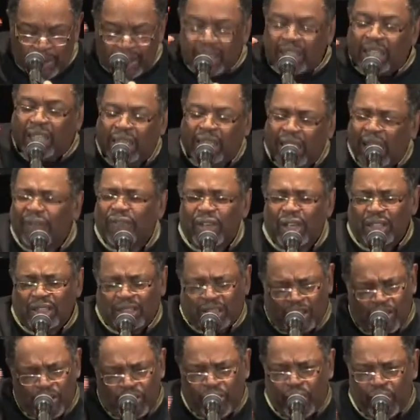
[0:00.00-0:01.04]
been
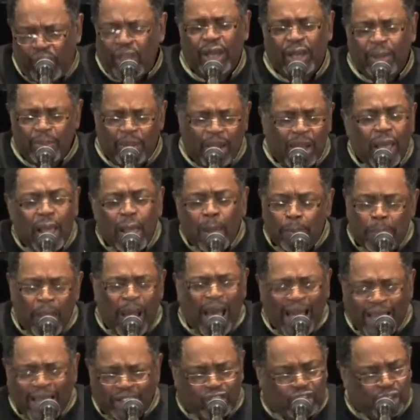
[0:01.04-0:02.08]
given to them
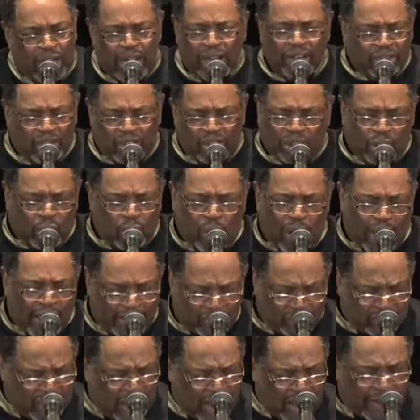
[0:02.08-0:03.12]
by Jesus
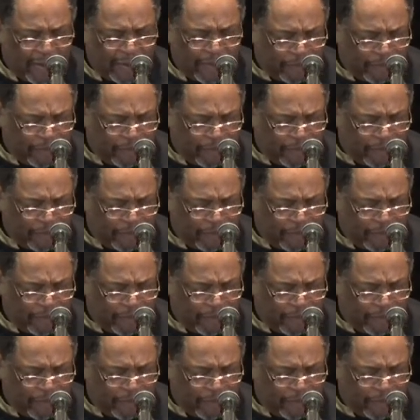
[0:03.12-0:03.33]
Christ.